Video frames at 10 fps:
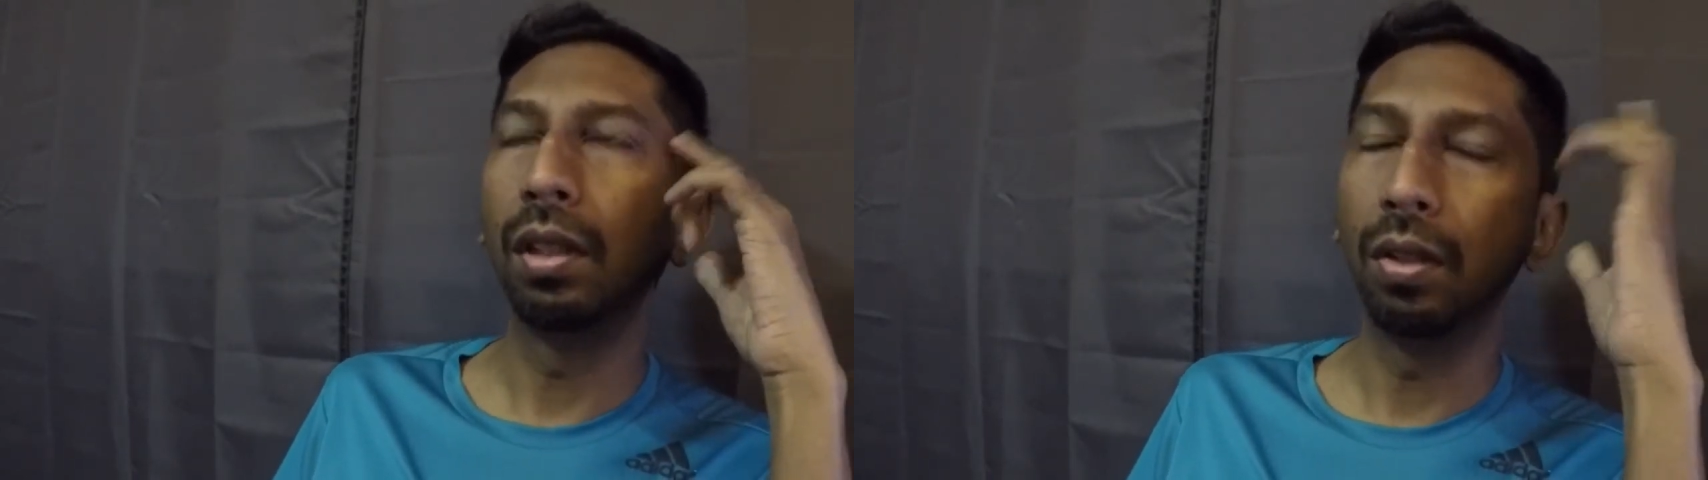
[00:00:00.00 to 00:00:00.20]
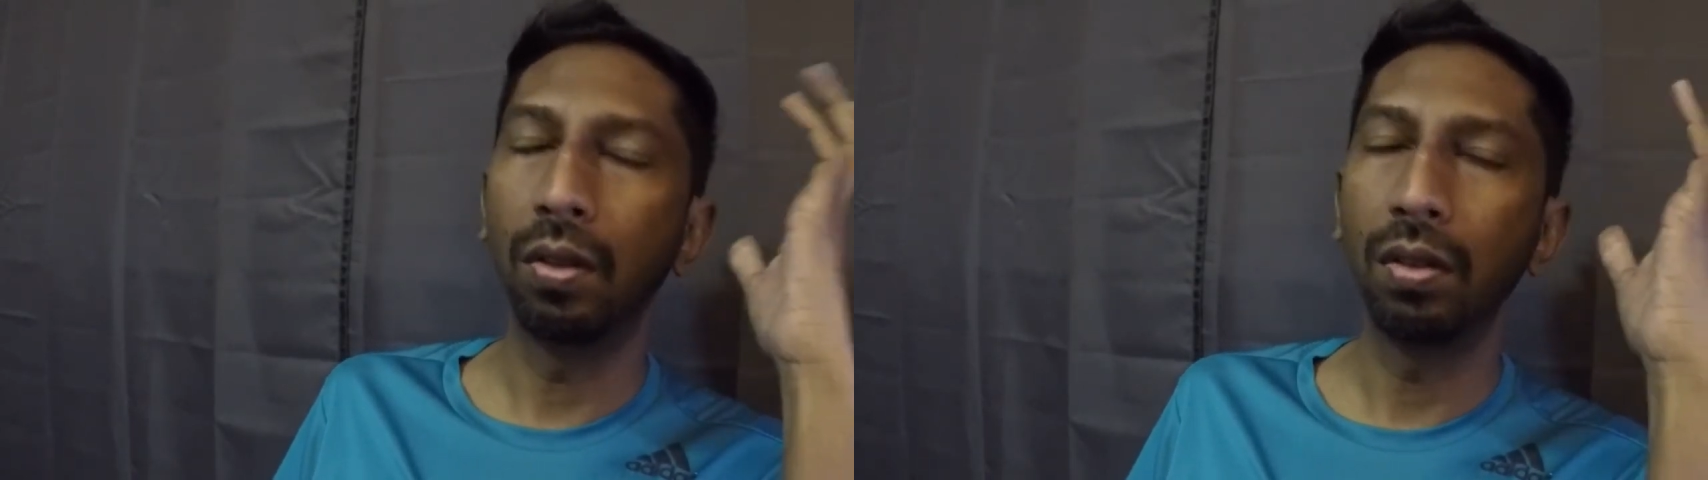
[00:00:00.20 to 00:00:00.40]

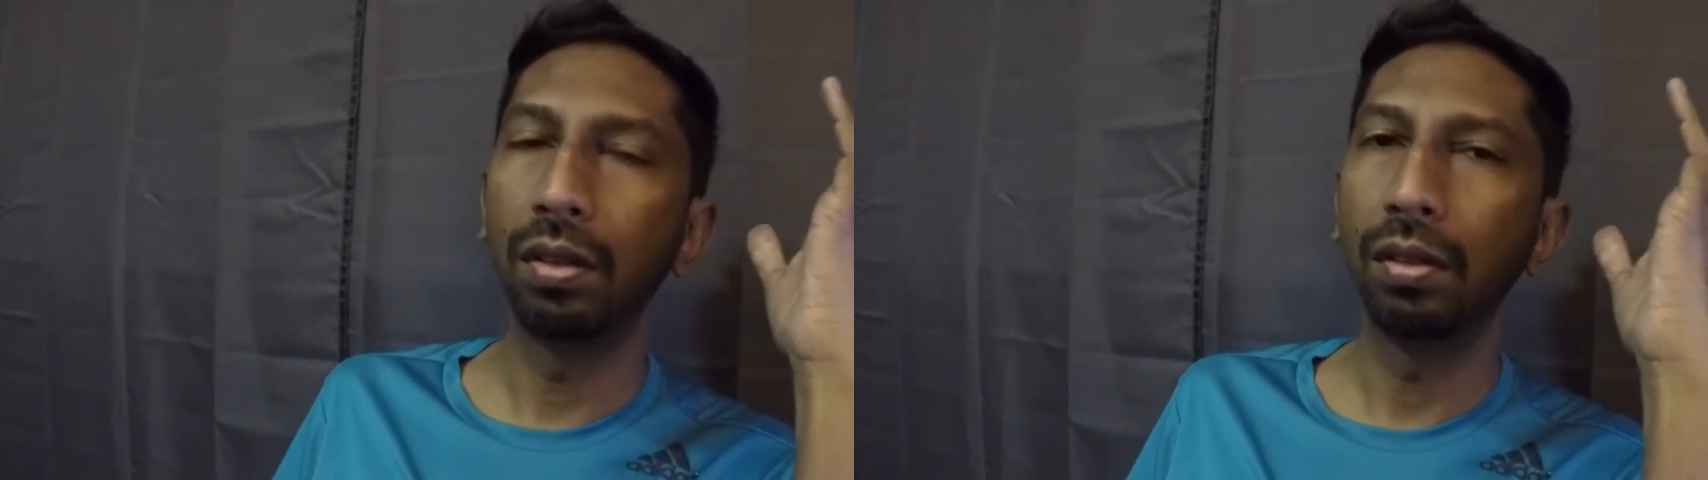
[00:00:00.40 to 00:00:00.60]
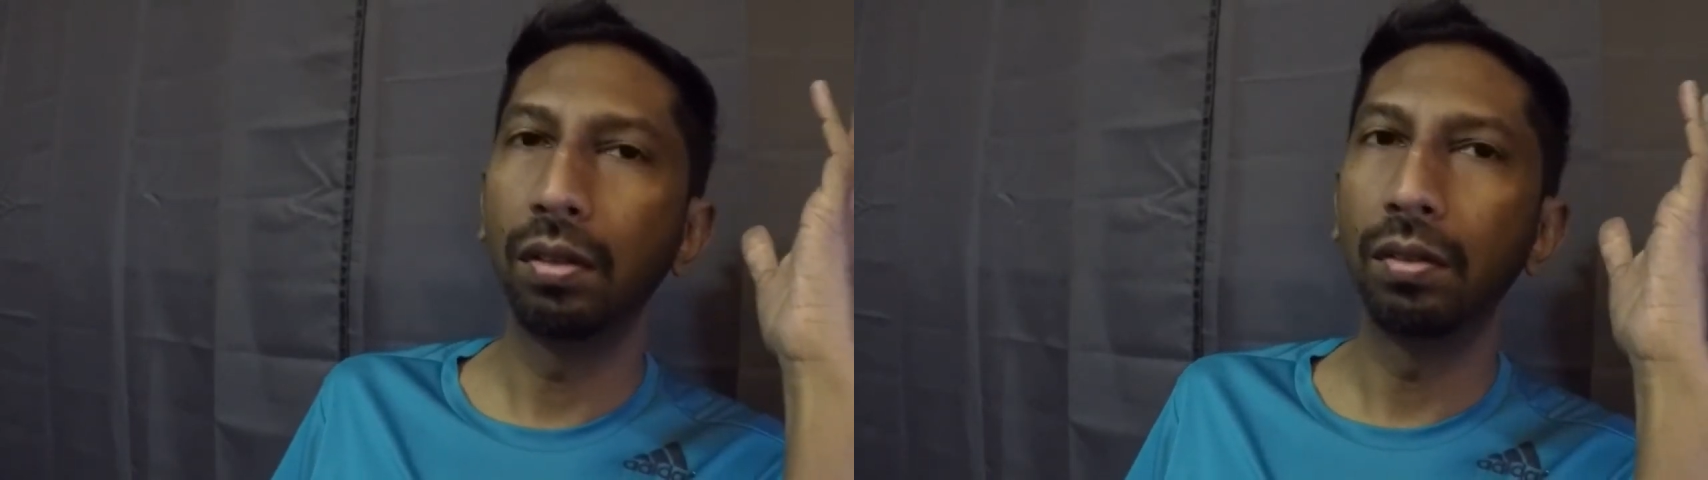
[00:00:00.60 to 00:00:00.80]
Lord,
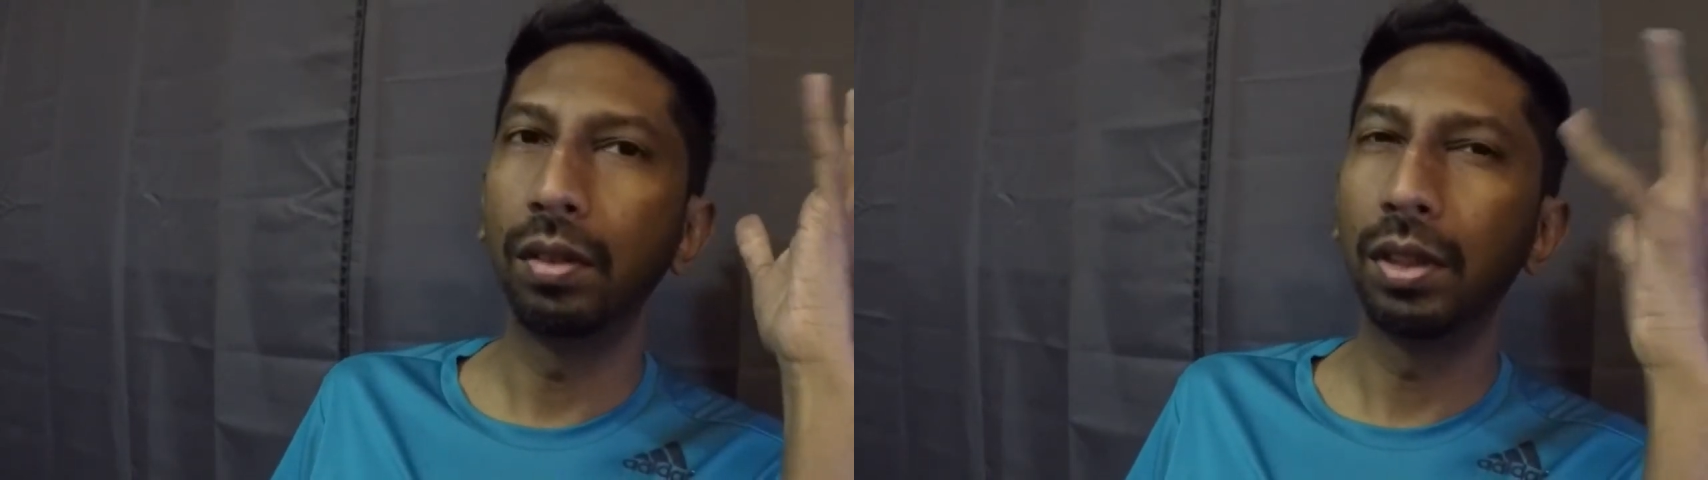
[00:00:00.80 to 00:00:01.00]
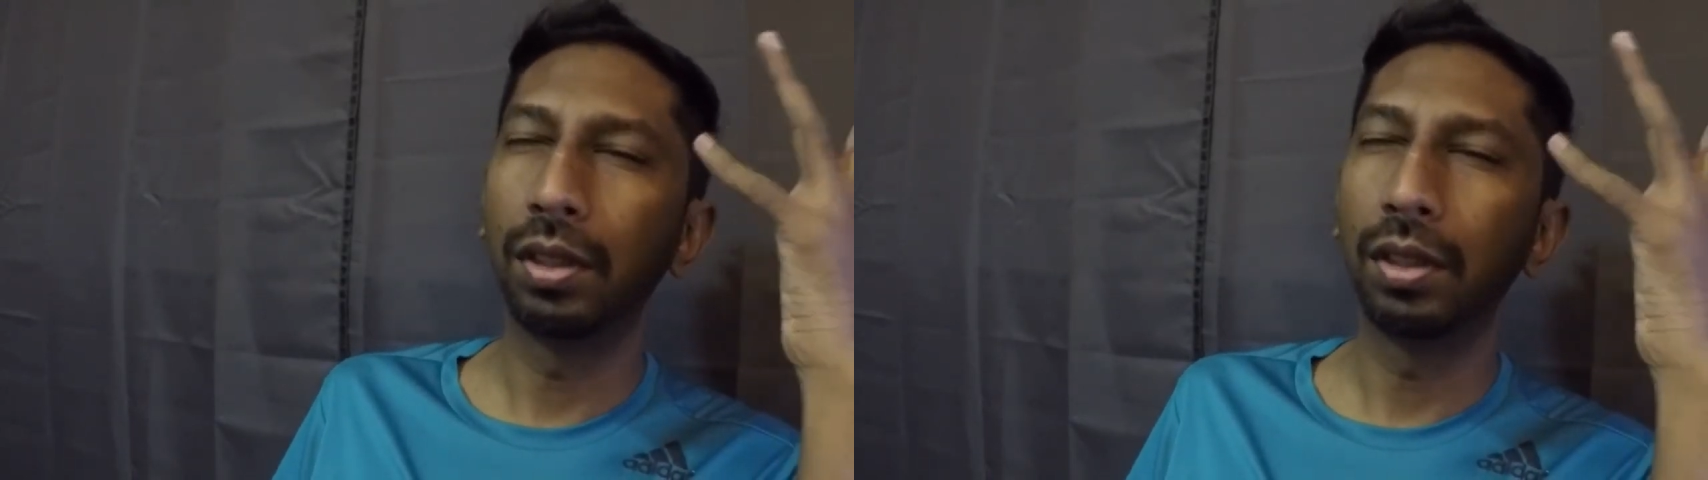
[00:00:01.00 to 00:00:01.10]
which